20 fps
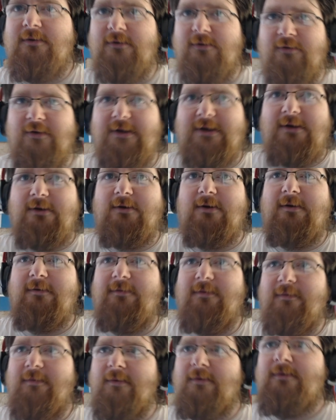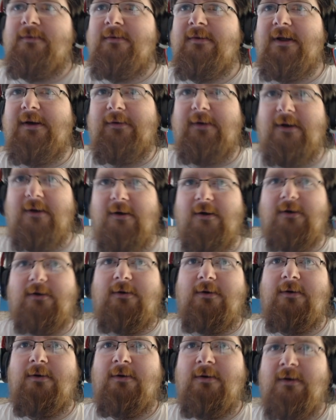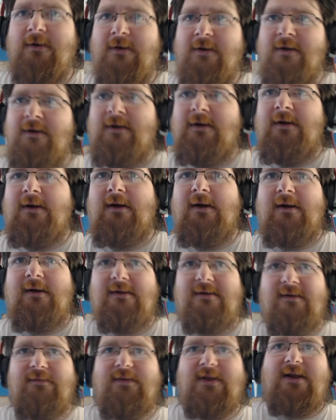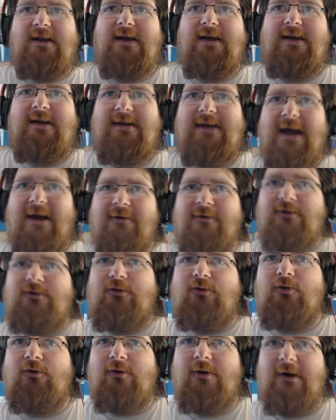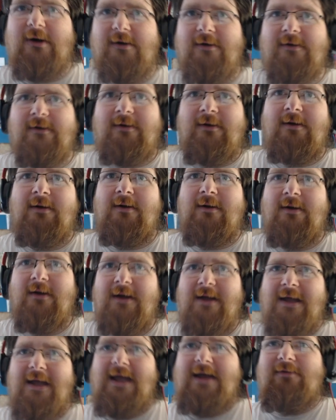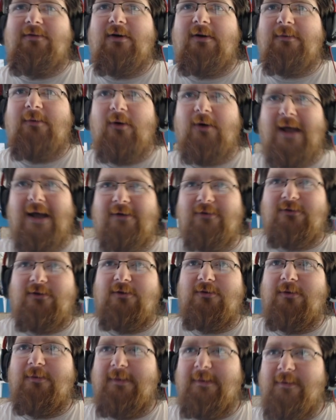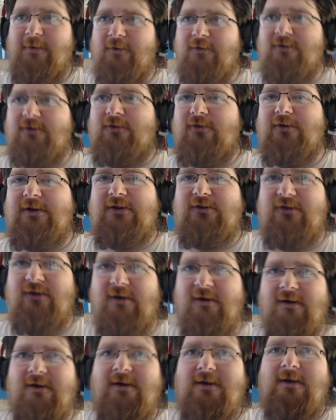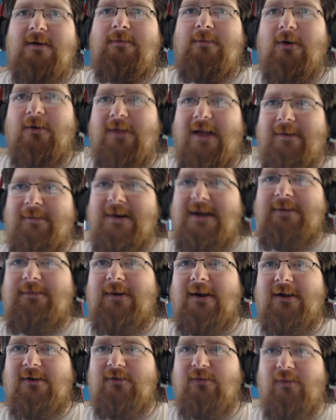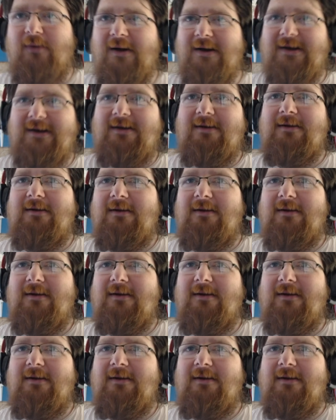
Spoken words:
Really looking for. There we go. something like Caradora, if one or more counters would be put on a creature, put that many +1